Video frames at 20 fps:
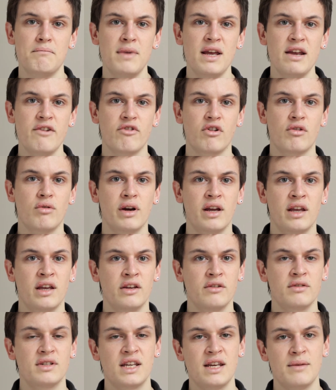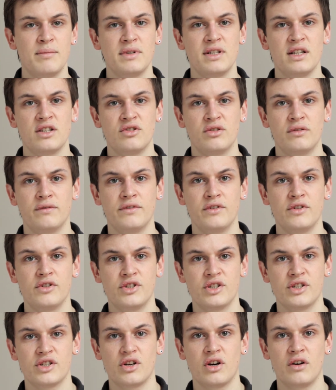may require you to keep additional
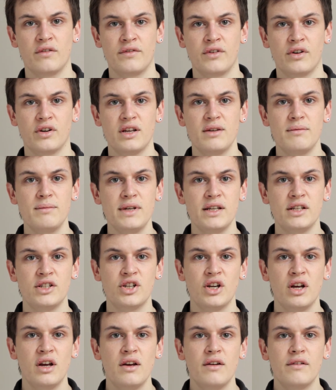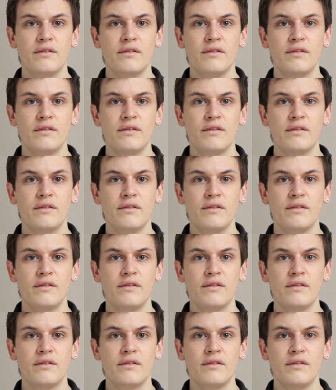versions of your image,